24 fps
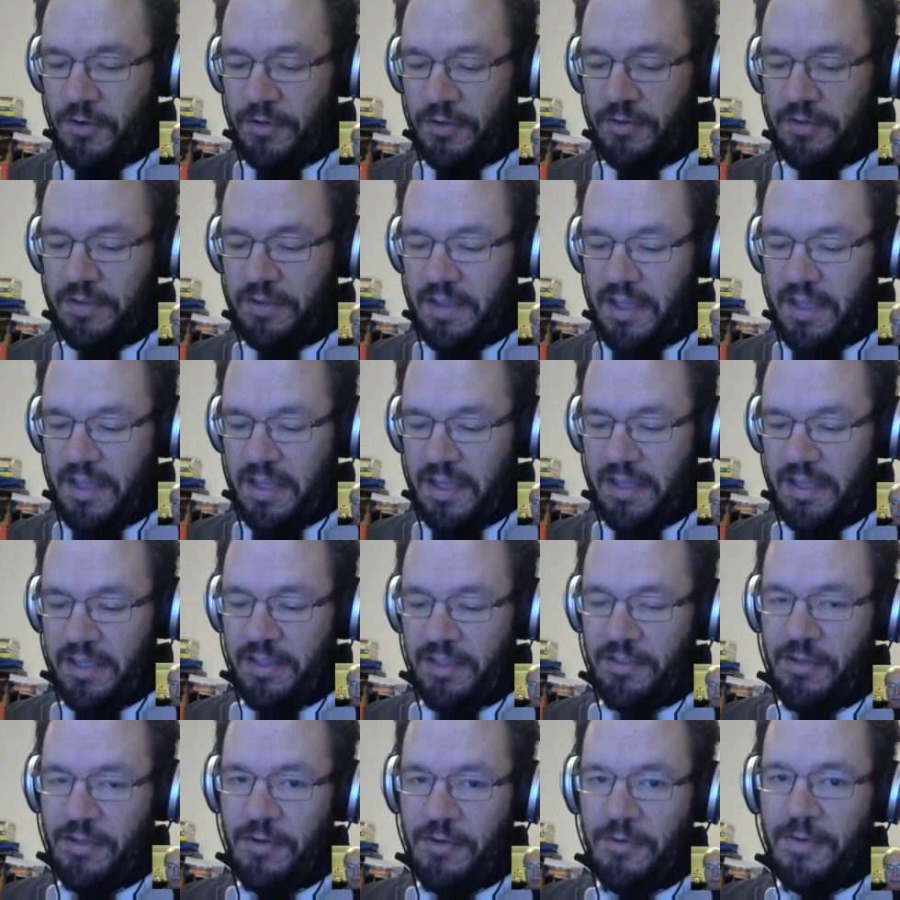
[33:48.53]
could,
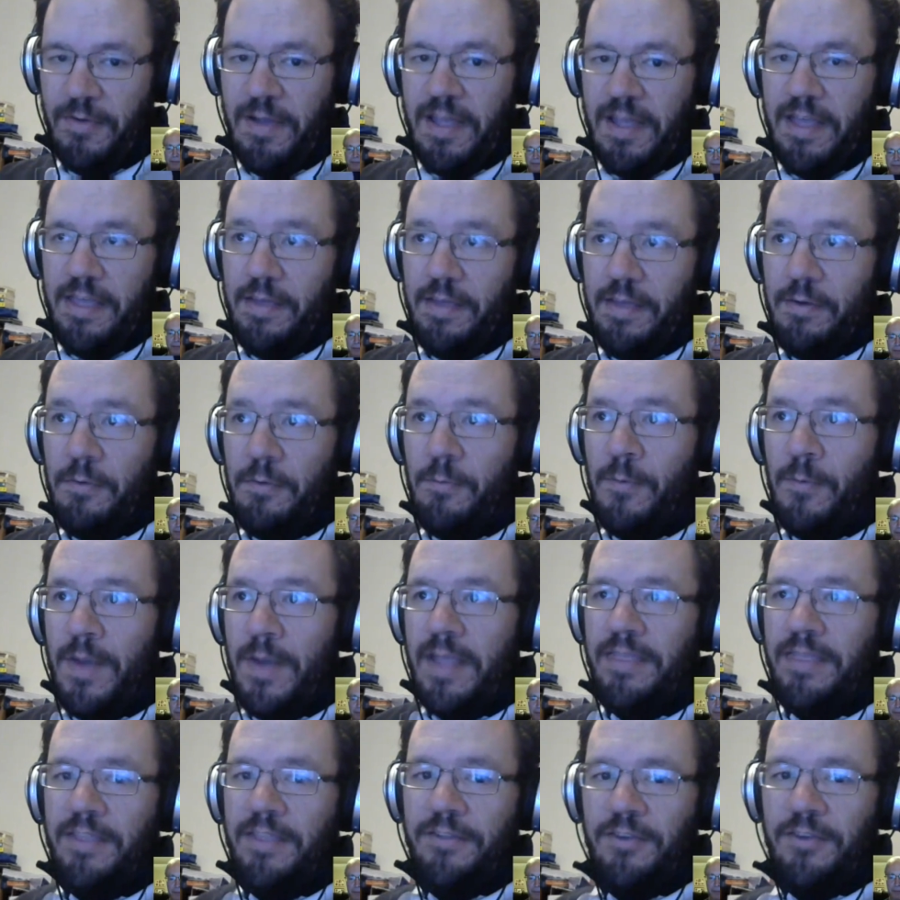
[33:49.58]

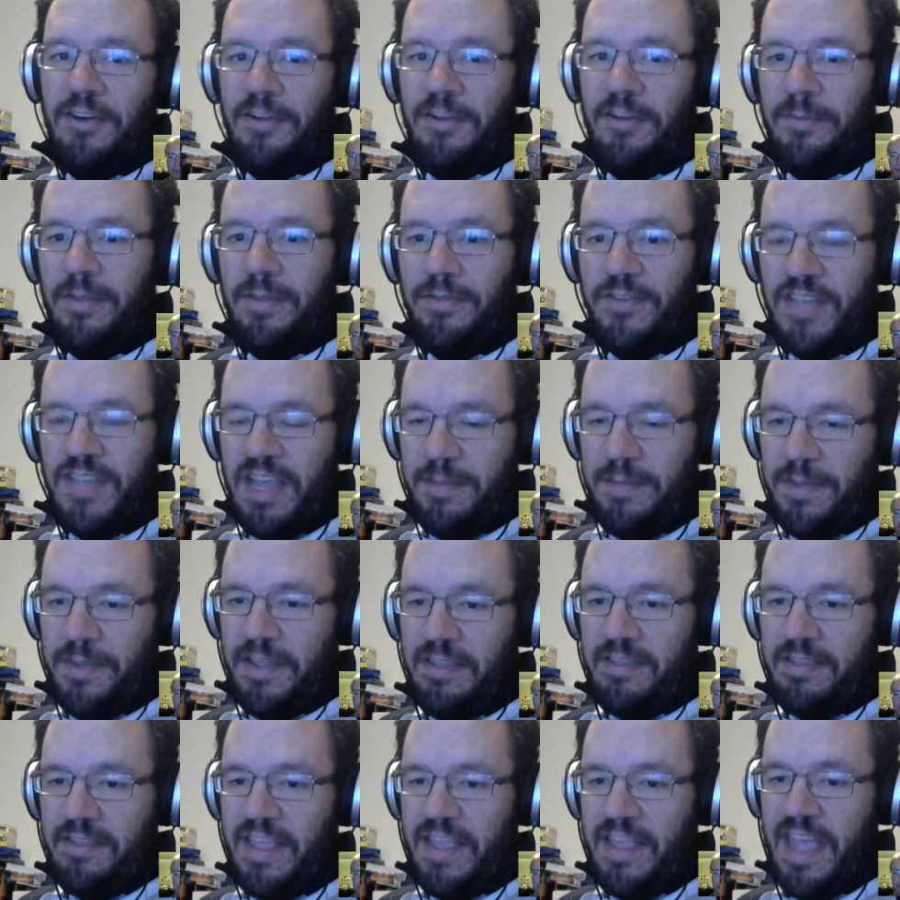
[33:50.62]
when the Tournament of
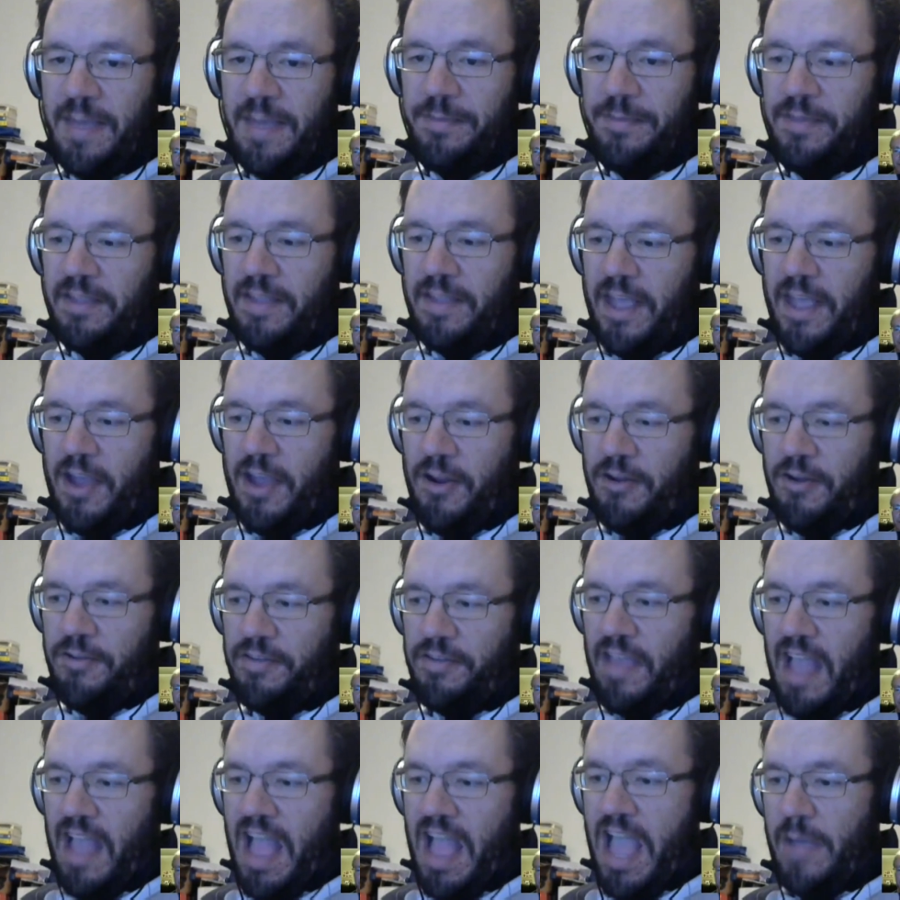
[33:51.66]
Champions tapes and
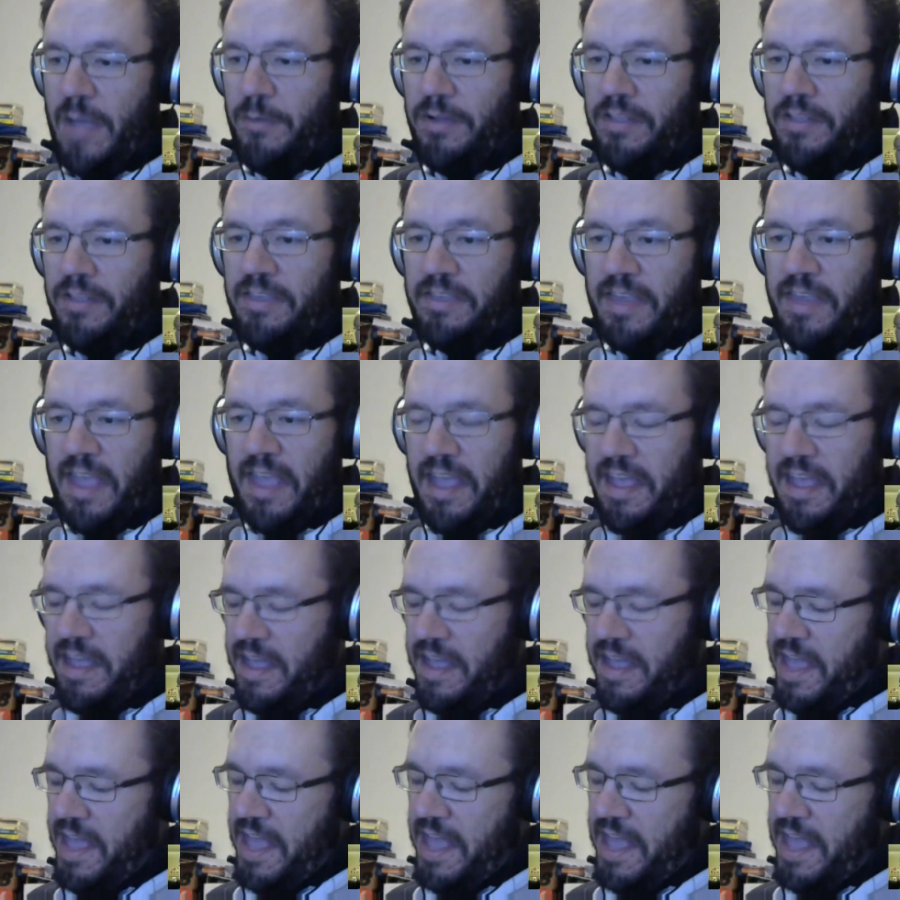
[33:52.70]
airs, I would say,